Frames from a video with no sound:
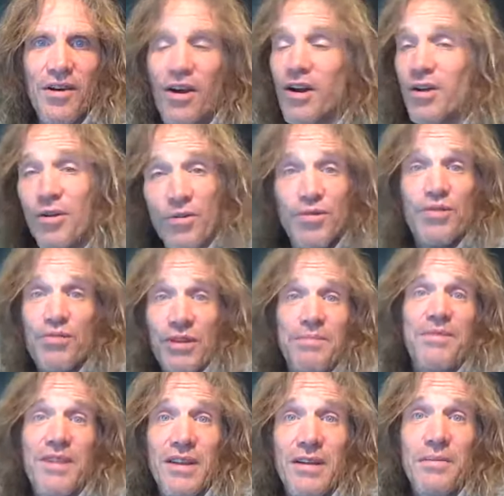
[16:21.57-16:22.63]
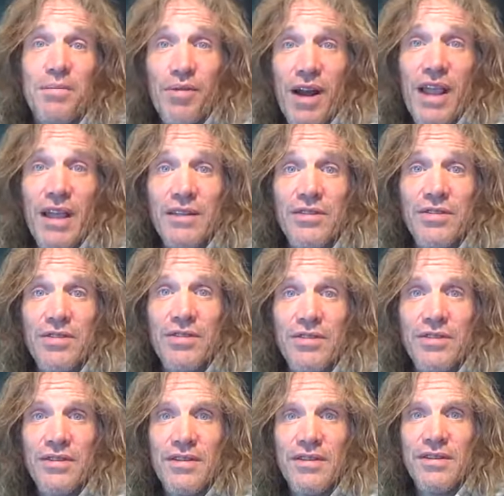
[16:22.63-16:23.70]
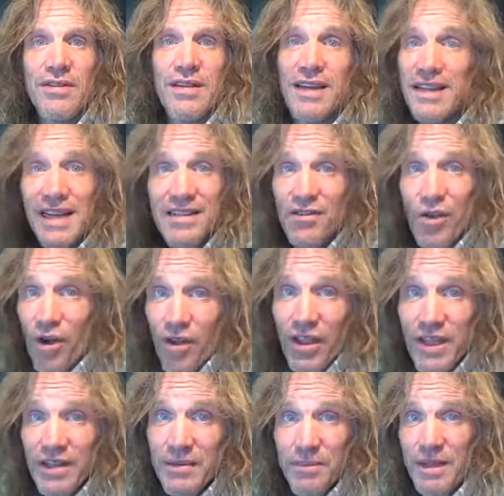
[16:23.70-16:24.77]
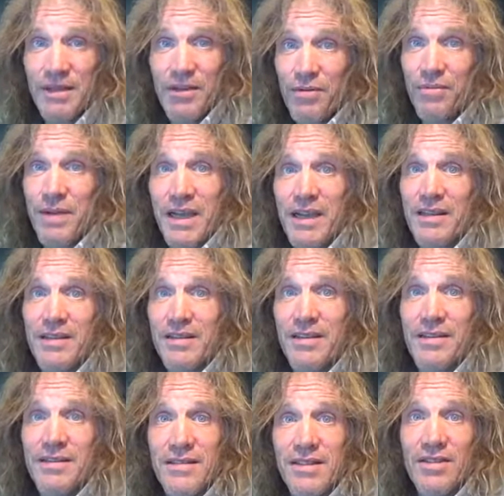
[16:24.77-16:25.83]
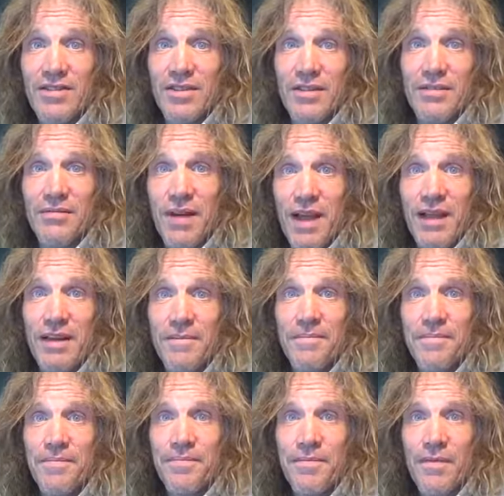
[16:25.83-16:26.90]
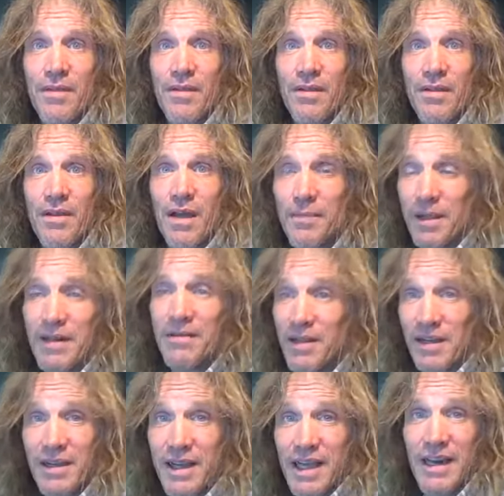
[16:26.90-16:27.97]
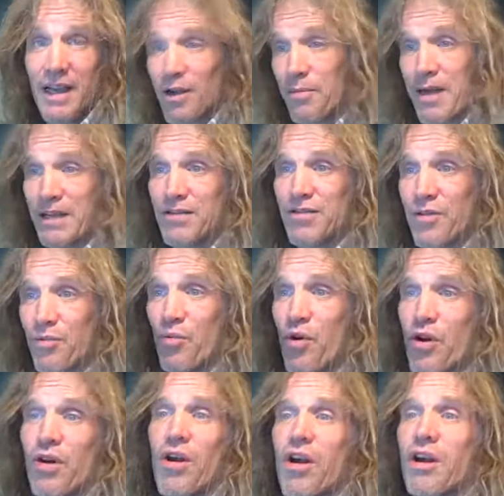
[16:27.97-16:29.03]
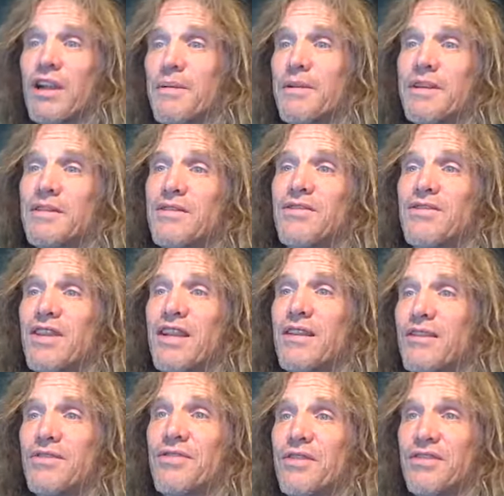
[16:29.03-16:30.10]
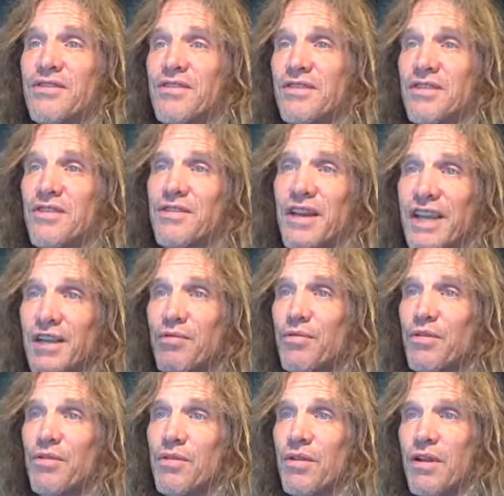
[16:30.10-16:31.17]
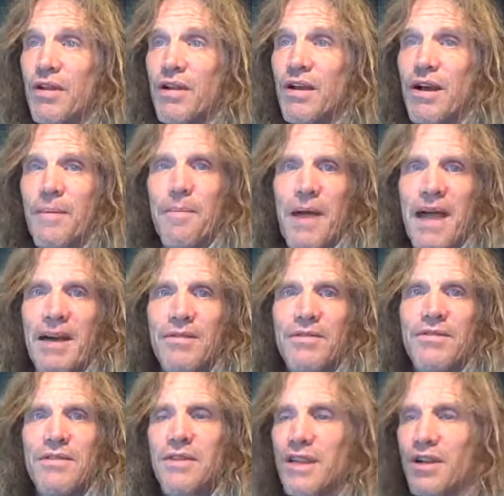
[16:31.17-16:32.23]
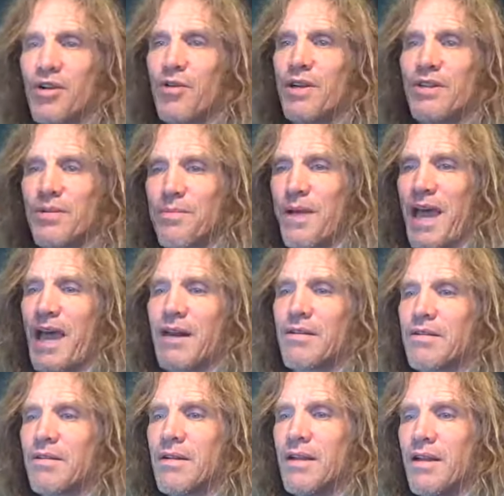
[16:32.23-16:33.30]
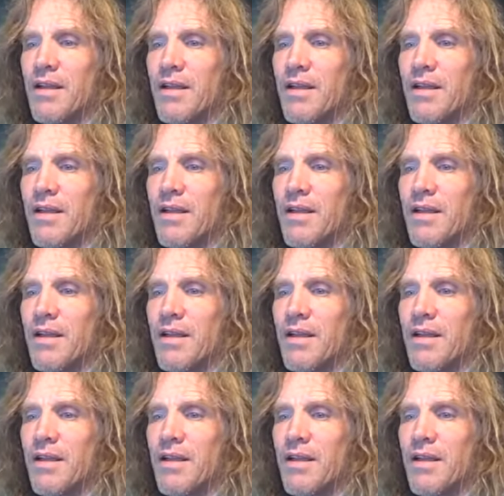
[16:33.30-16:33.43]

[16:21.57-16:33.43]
or who trips on a branch. And that's all that can be do making the decision, right? I mean, again, I go back to the war argument. Let's just say there's there's there are equal amounts, and they go into battle,